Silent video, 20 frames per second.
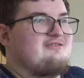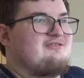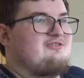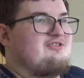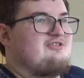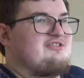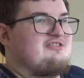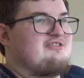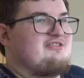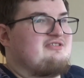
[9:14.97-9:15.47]

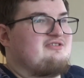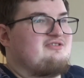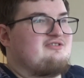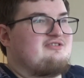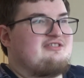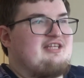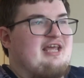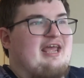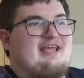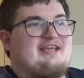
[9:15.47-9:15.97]
just
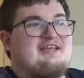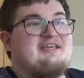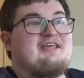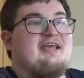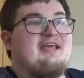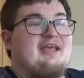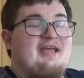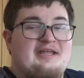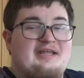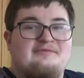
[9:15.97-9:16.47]
take
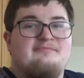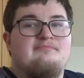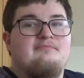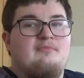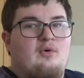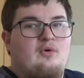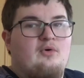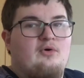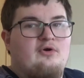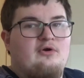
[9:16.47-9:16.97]
it in
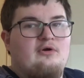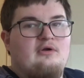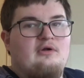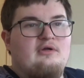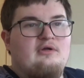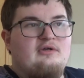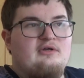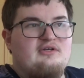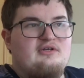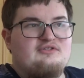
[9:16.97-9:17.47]
more,
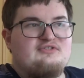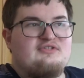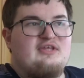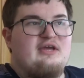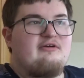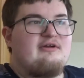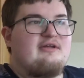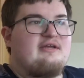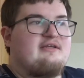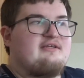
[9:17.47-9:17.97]
because
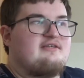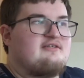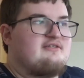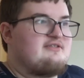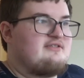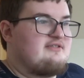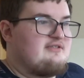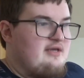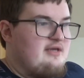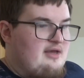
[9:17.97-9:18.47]
there
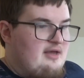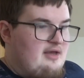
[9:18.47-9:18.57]
is